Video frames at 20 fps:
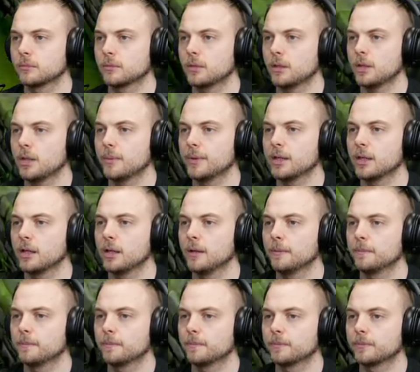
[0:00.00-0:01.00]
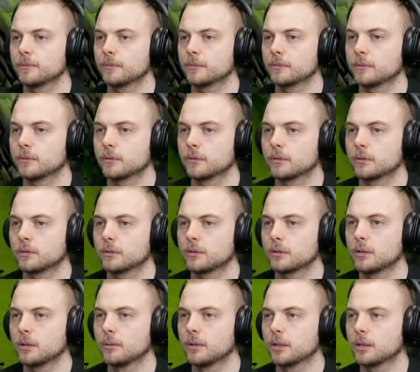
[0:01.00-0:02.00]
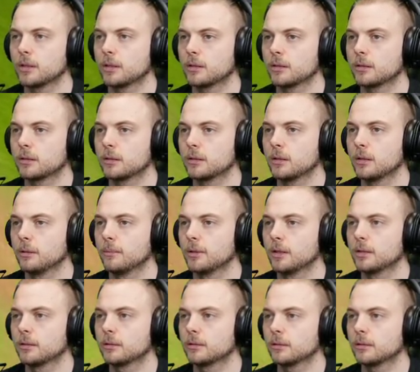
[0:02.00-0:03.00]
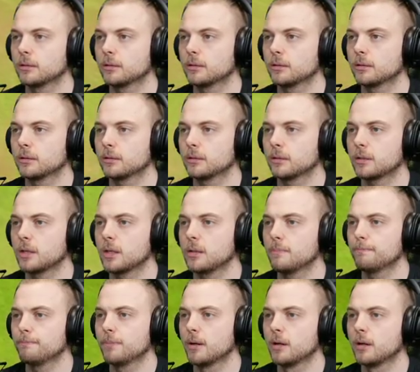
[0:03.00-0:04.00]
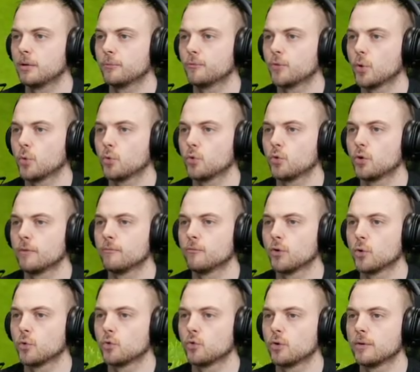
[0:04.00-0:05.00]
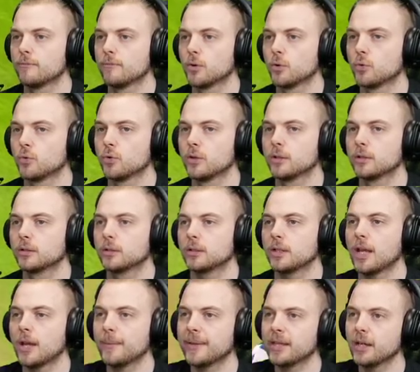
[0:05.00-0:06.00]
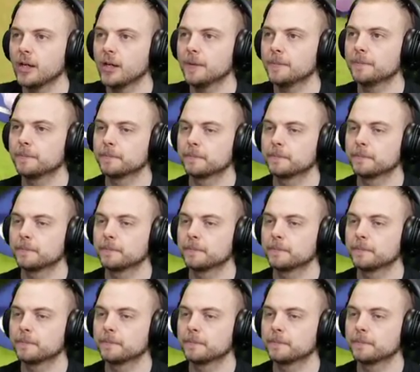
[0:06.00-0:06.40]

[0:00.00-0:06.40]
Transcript: Here we go. Come on, come on. Keep on rolling, rolling, rolling. There we go.